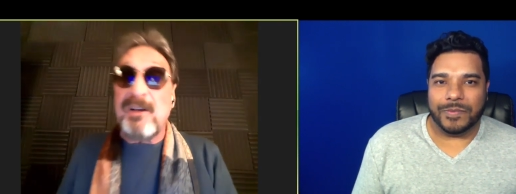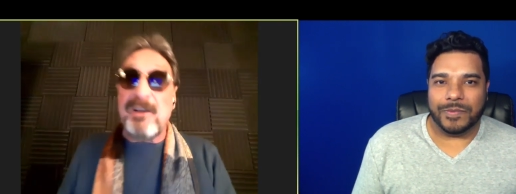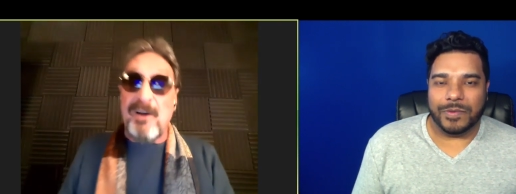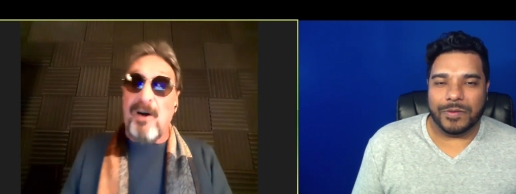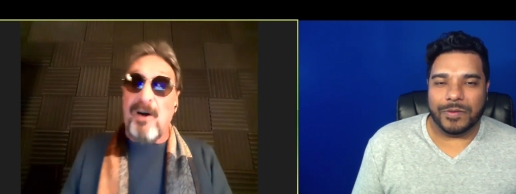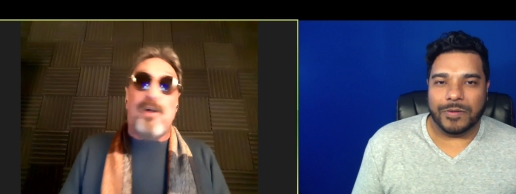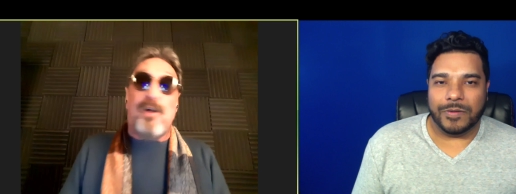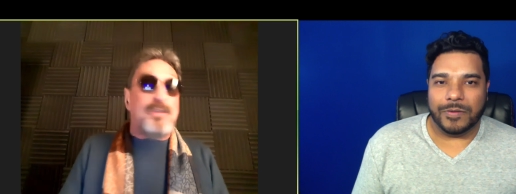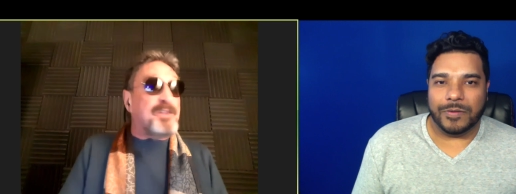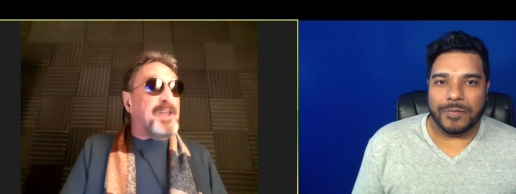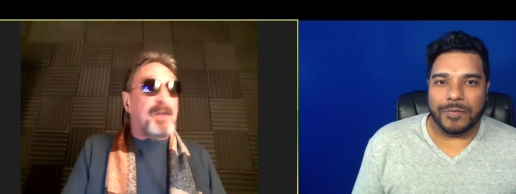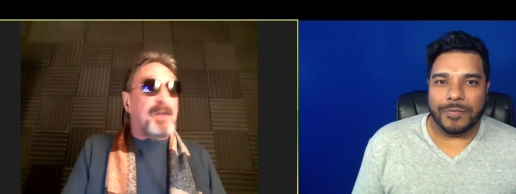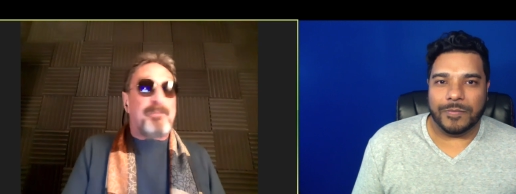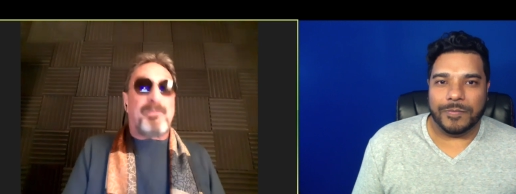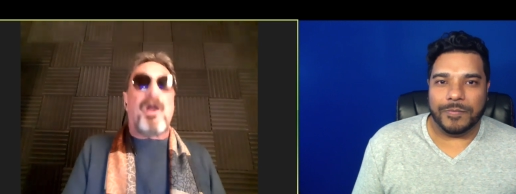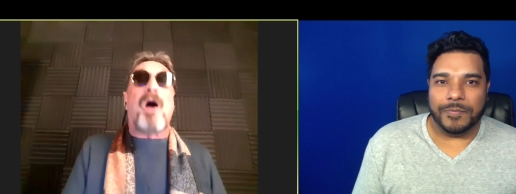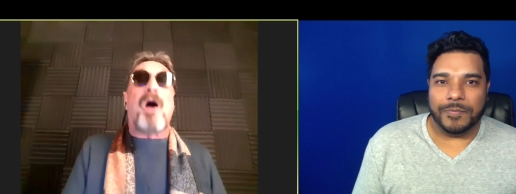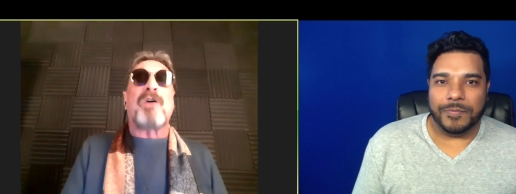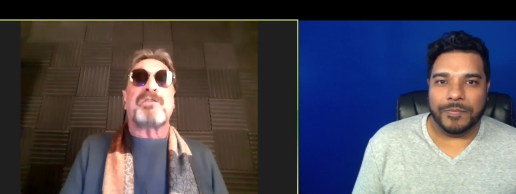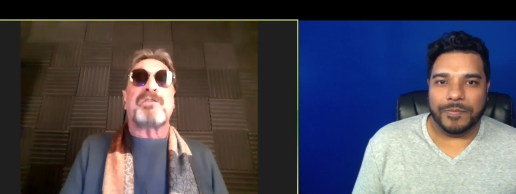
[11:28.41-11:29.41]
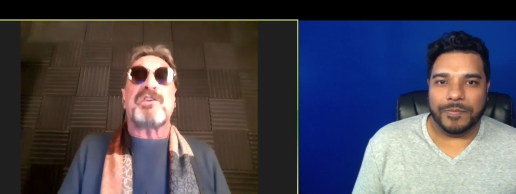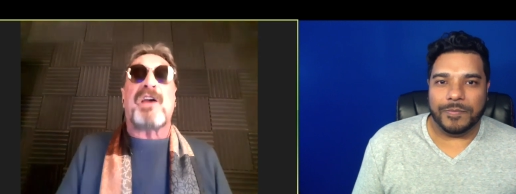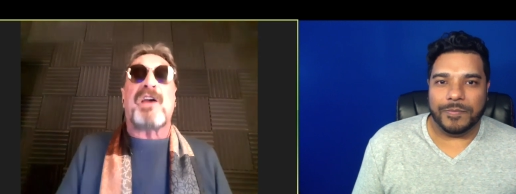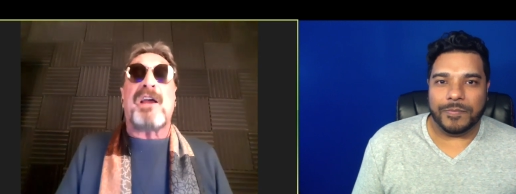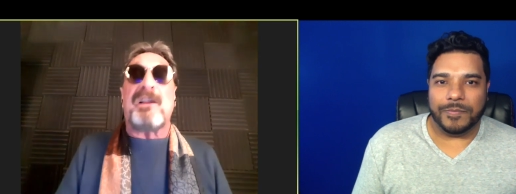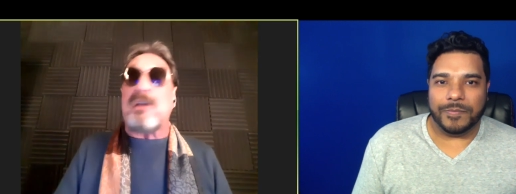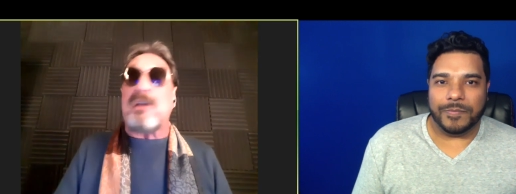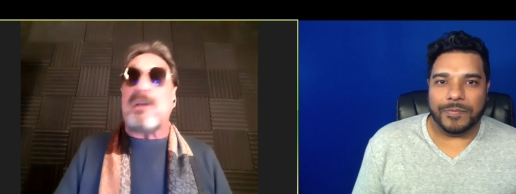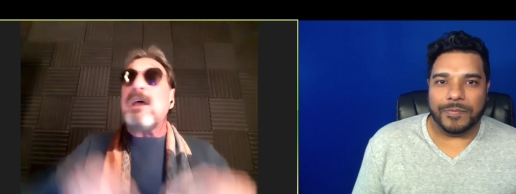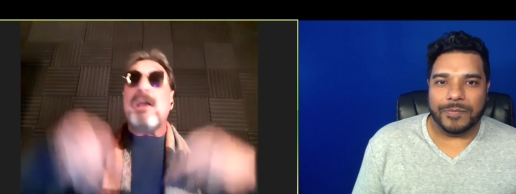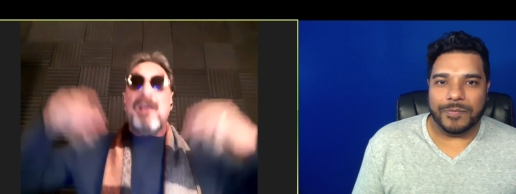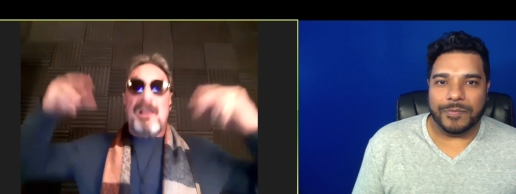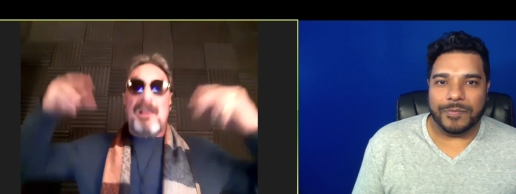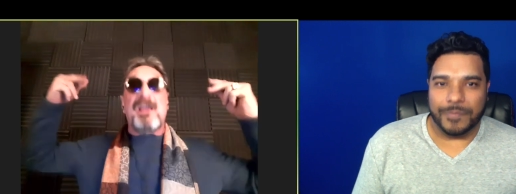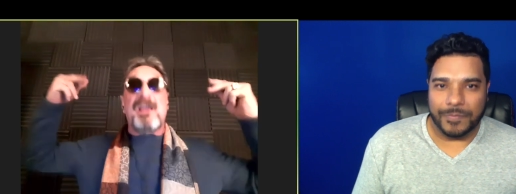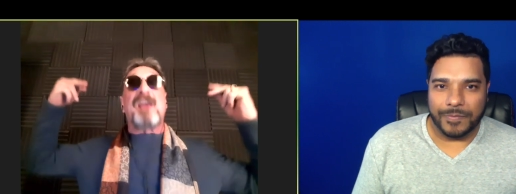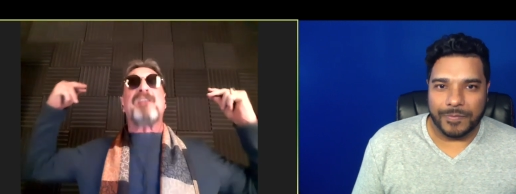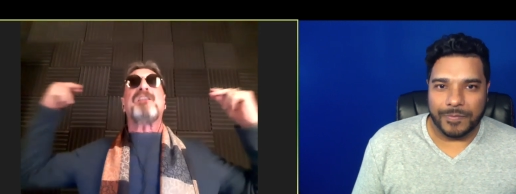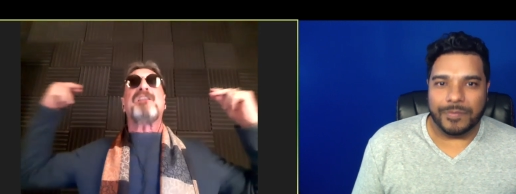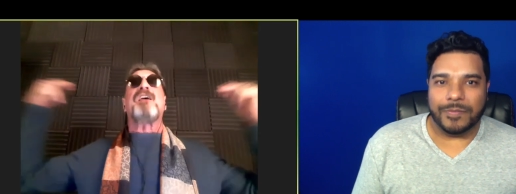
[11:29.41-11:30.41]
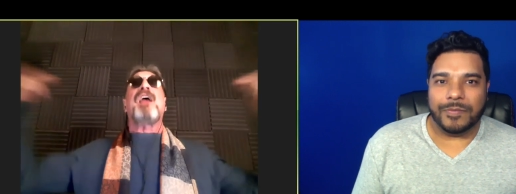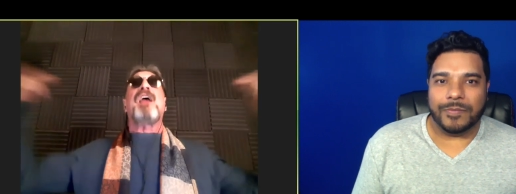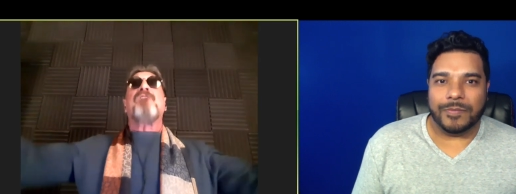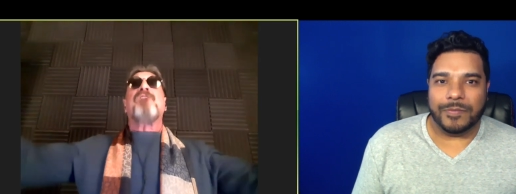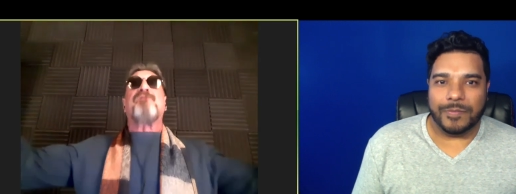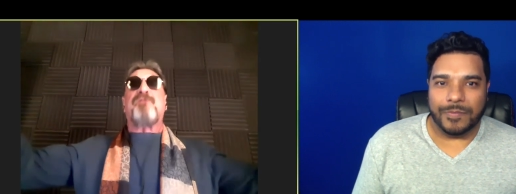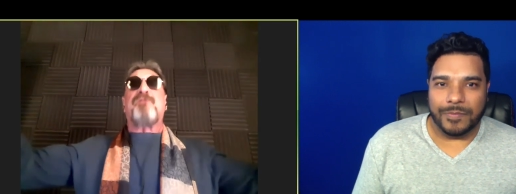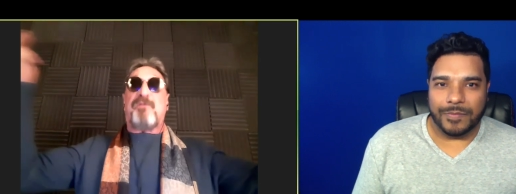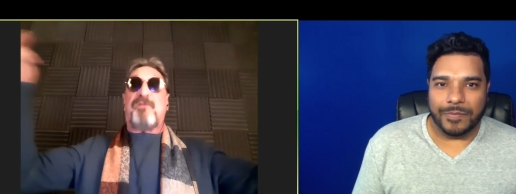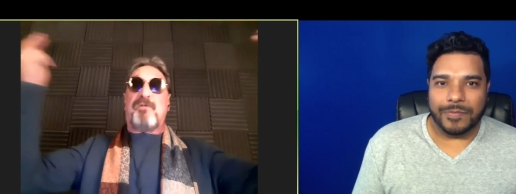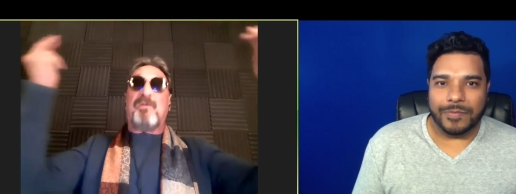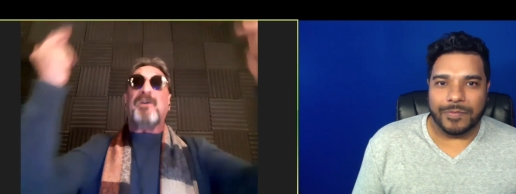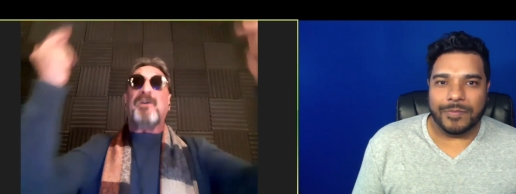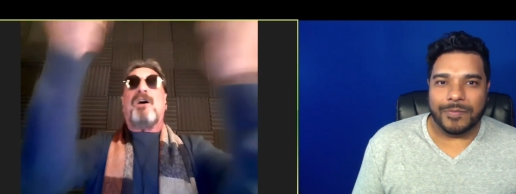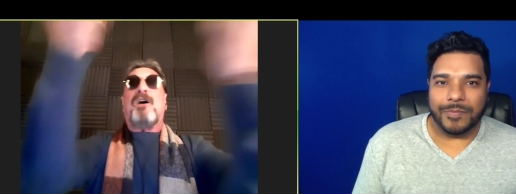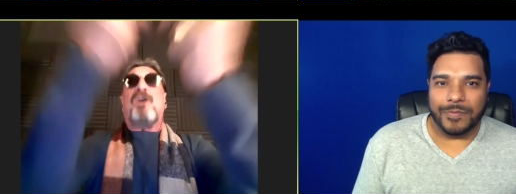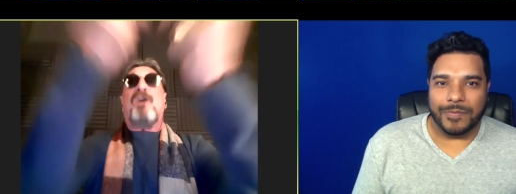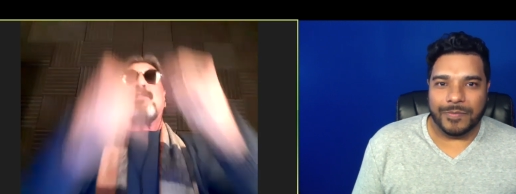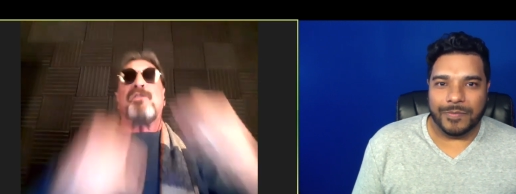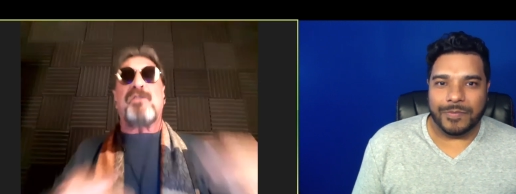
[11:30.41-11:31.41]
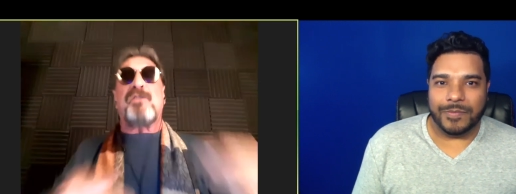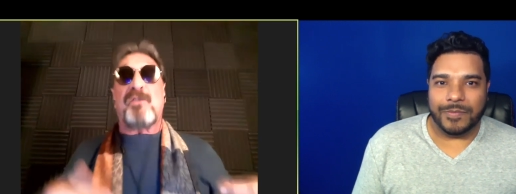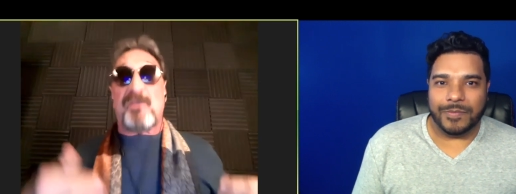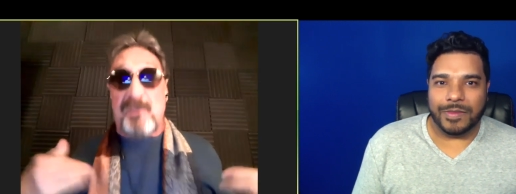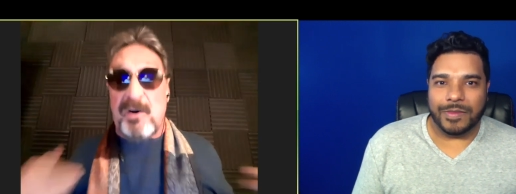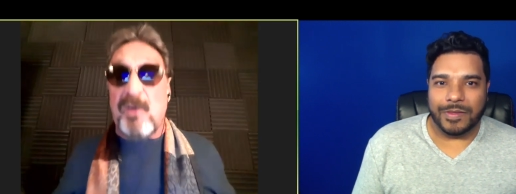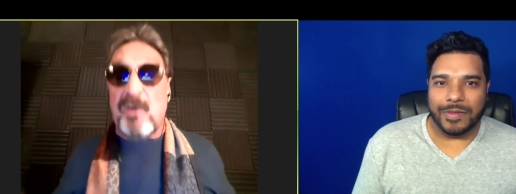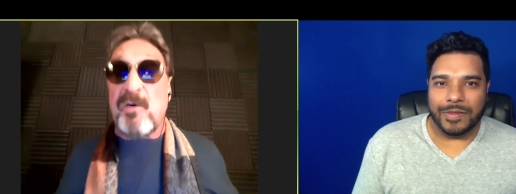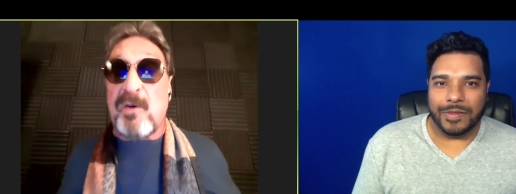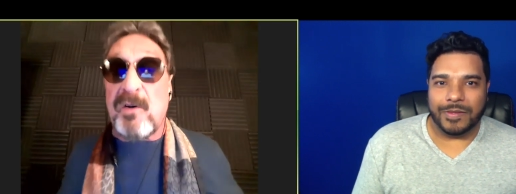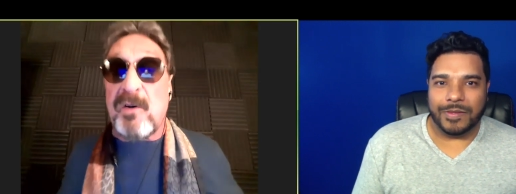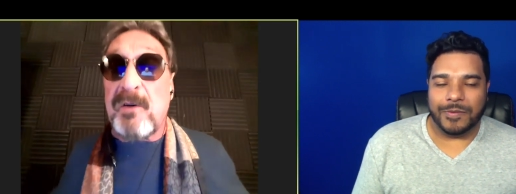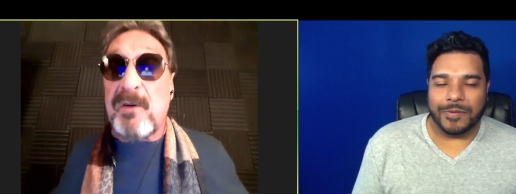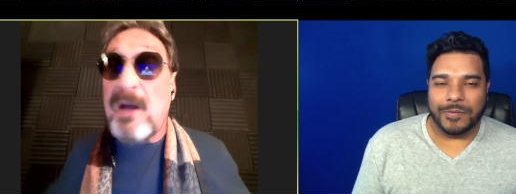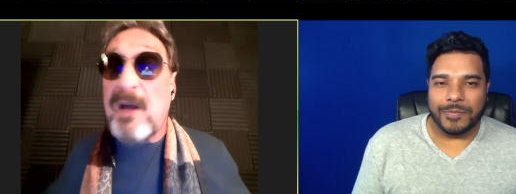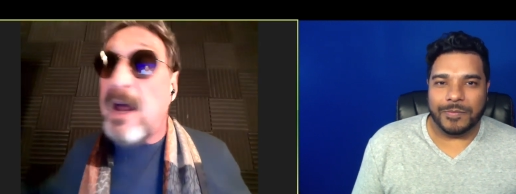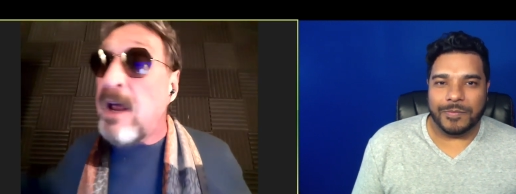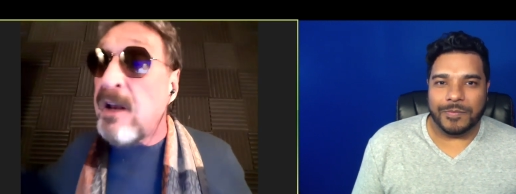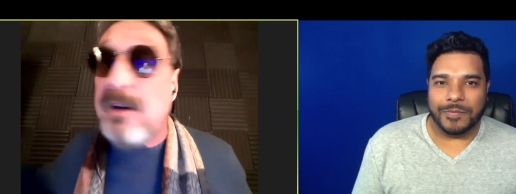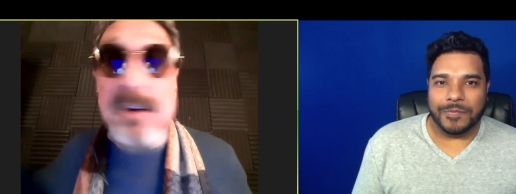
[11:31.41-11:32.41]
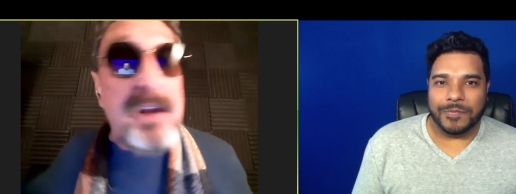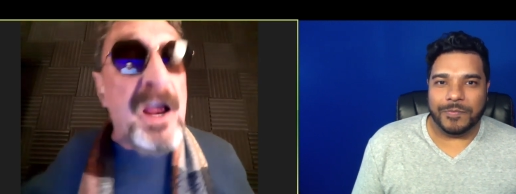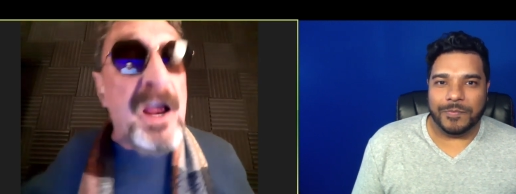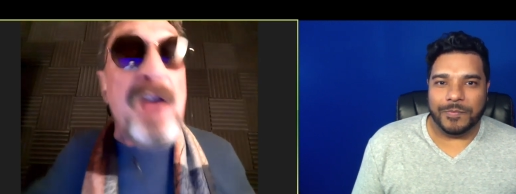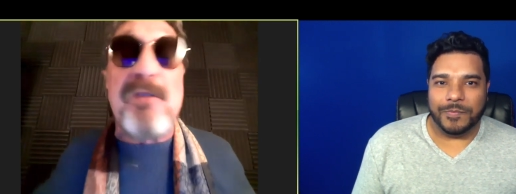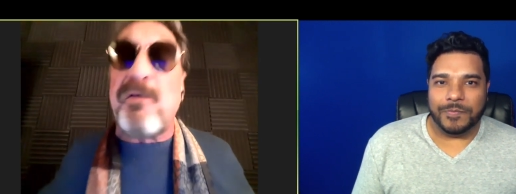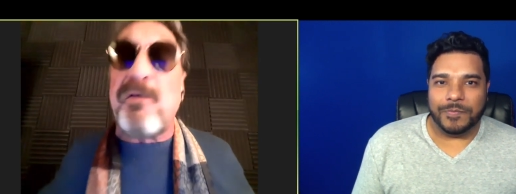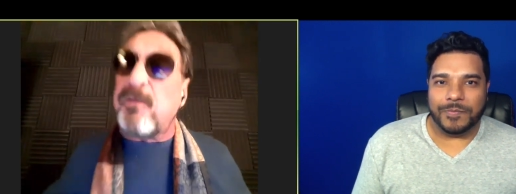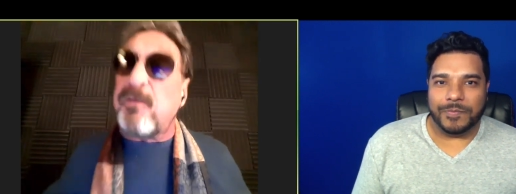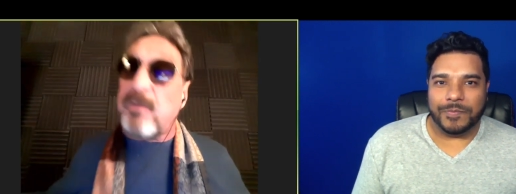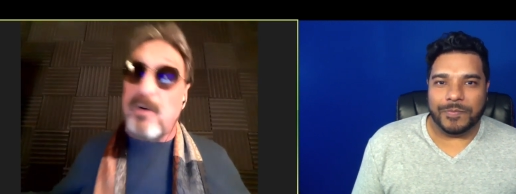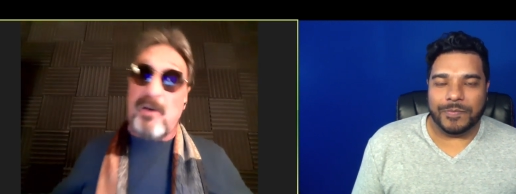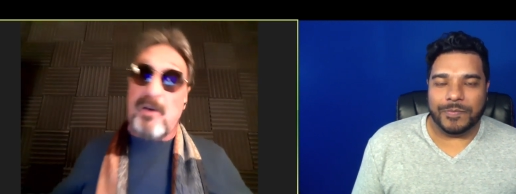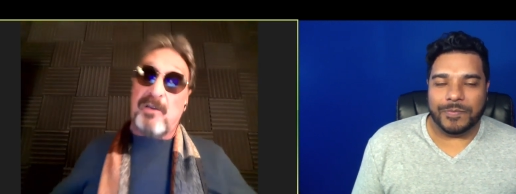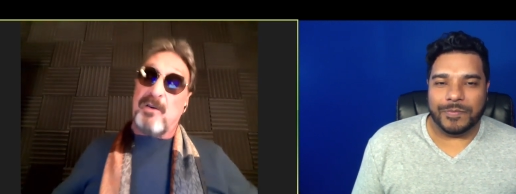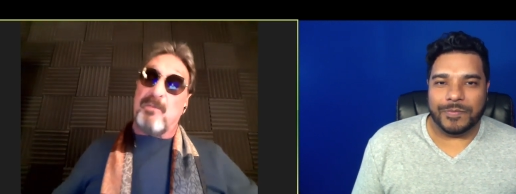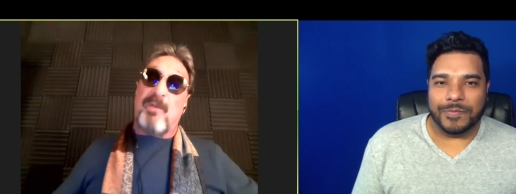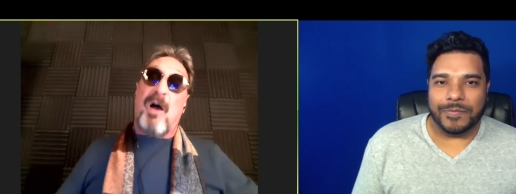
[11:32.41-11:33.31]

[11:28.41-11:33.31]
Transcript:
Speaker 1: on that blockchain than every other token and every other